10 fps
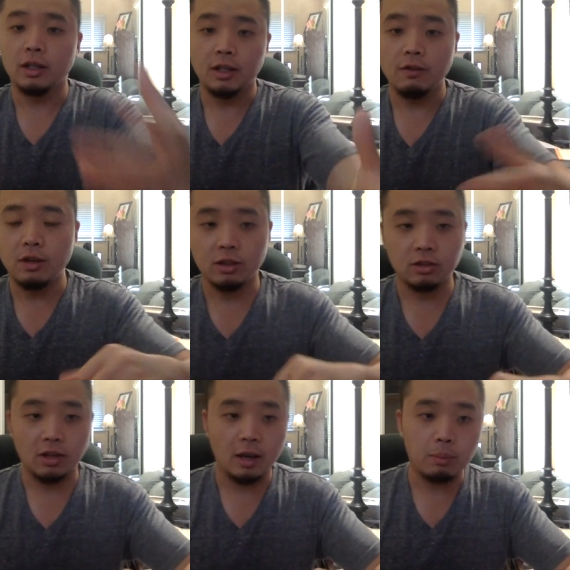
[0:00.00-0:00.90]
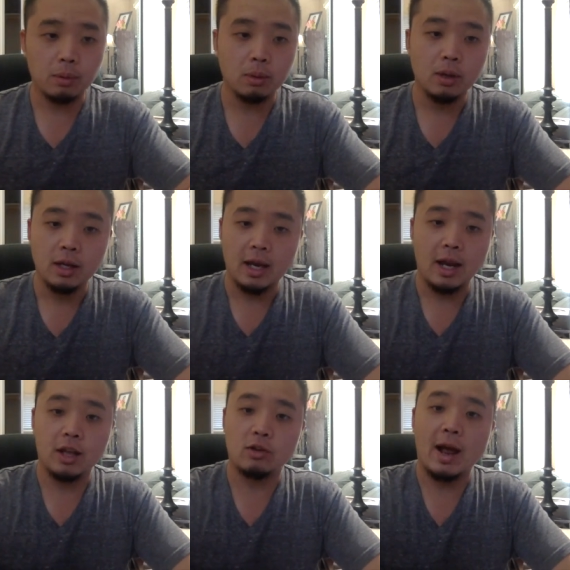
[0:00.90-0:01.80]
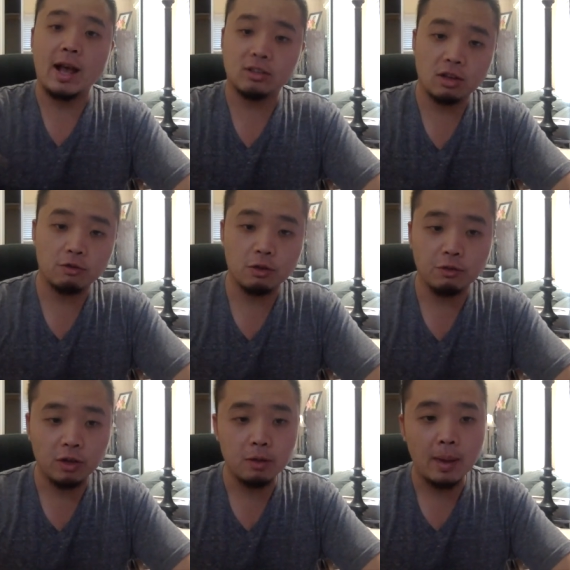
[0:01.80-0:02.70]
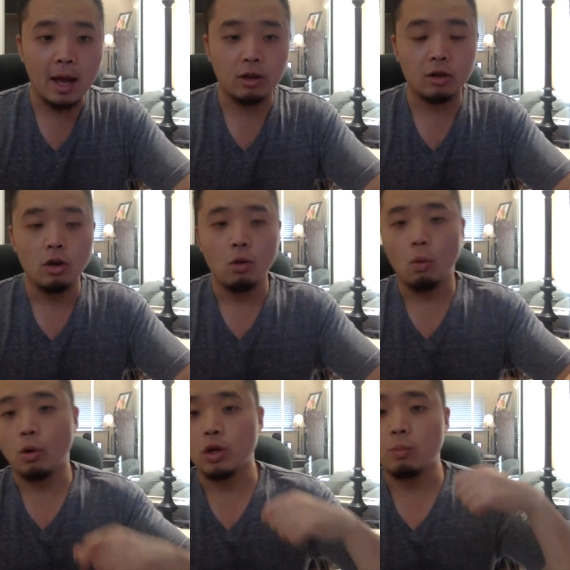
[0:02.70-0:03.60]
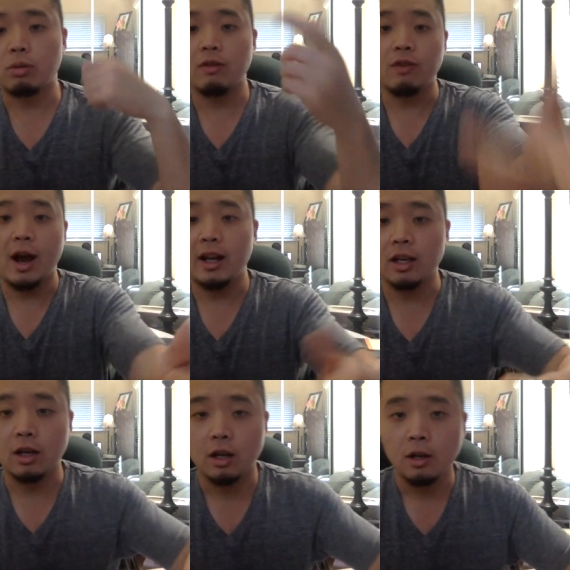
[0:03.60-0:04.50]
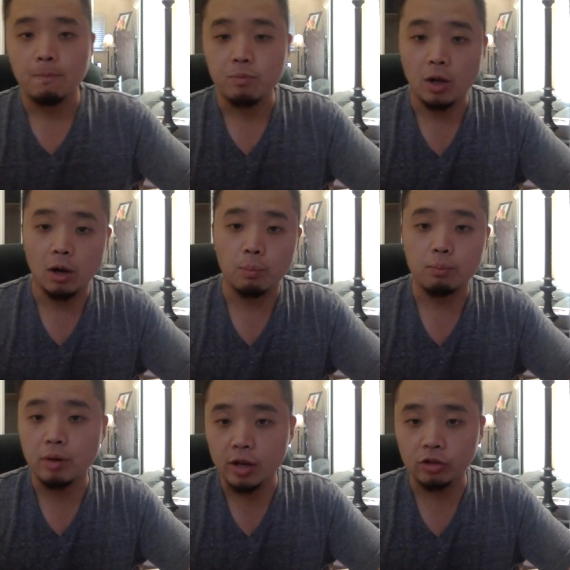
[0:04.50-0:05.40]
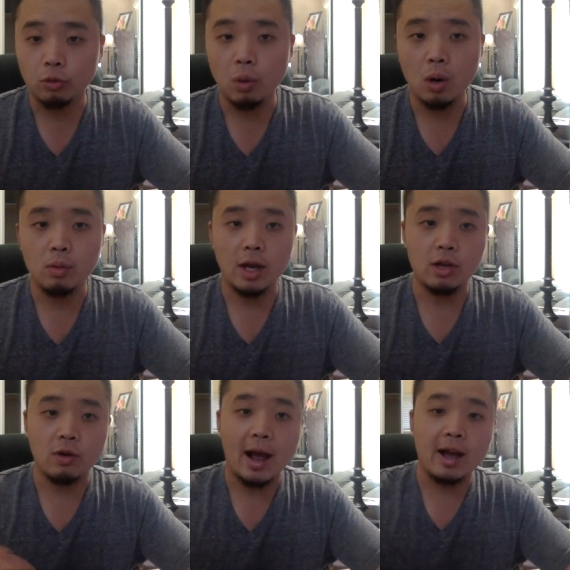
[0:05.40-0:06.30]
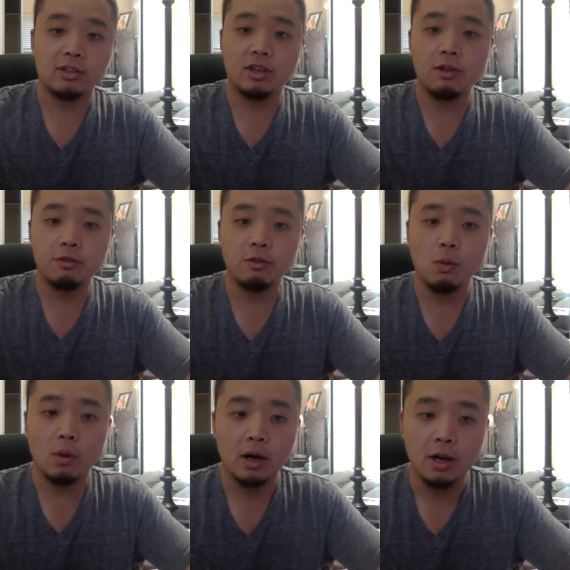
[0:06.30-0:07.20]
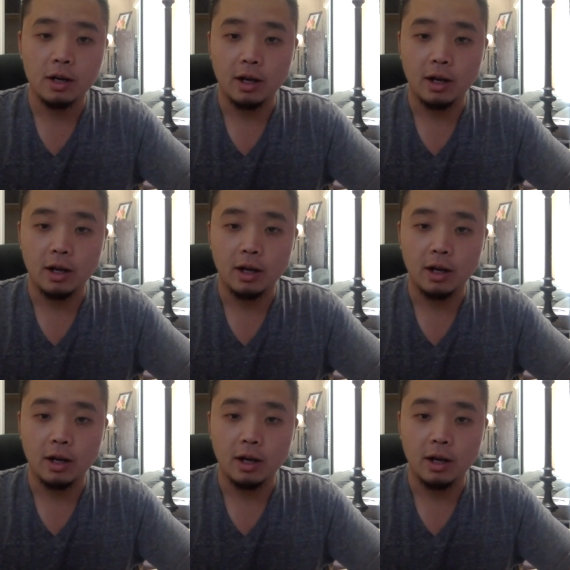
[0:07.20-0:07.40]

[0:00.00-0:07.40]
giving a sample and you're asking for feedback, or you're providing a price quote and you're asking for